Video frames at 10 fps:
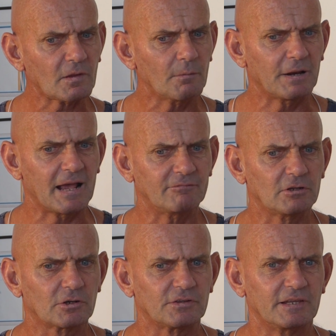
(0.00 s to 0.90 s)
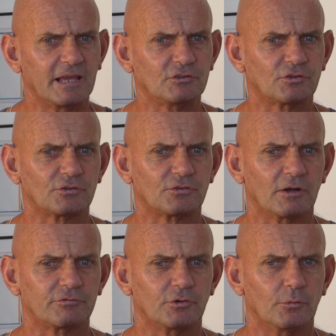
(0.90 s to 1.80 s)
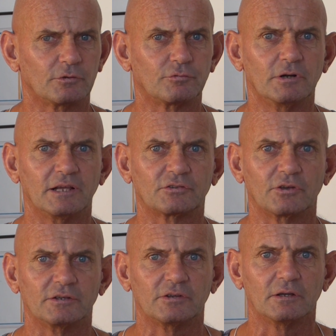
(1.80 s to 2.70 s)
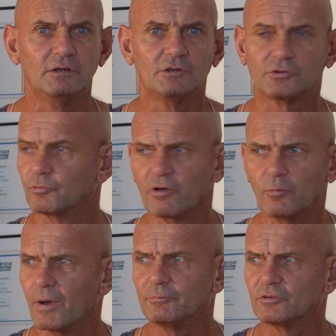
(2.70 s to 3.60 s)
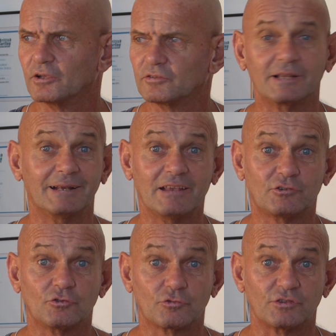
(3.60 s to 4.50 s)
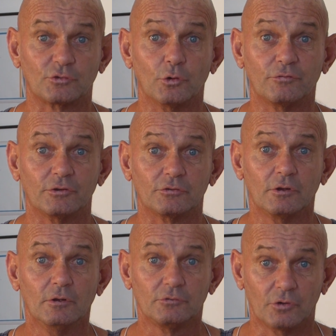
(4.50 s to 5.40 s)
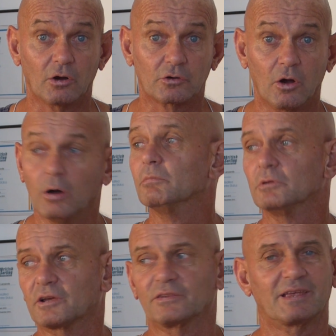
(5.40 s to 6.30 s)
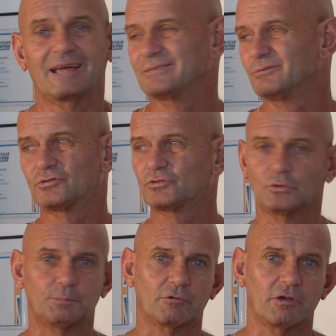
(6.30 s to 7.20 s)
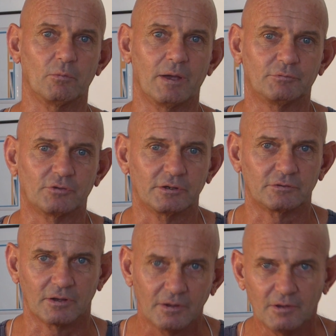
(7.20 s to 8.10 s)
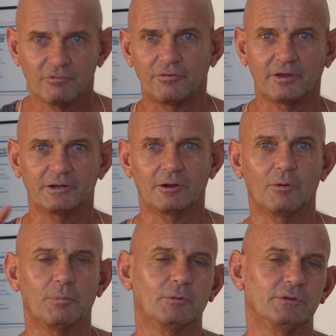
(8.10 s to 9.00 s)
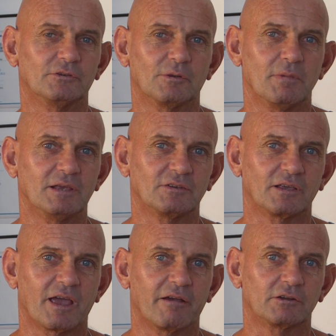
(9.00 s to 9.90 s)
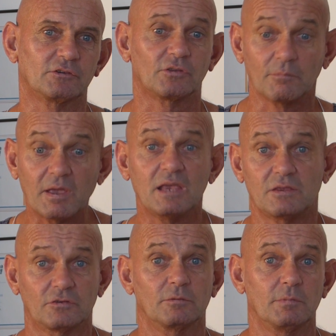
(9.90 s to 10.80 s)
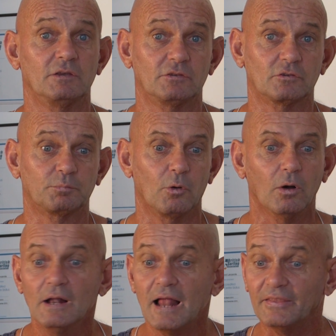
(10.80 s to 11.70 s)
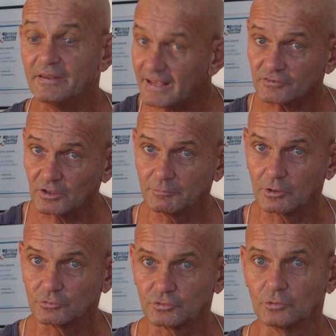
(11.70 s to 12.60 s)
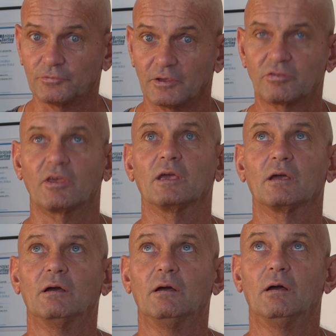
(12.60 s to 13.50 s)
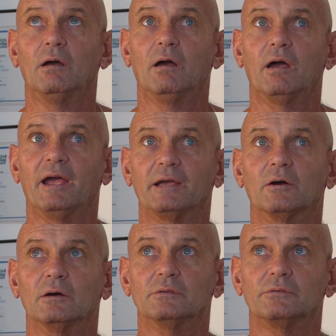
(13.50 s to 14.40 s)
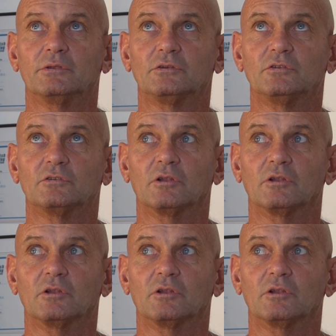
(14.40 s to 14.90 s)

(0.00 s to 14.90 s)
But have a look at the ancient stuff too. It's really exciting. Some great websites like legendarysurfers.com. Look at that. Super great website to find out about these amazing characters that made this amazing sport. And the next time you go surfing, think, hang on, this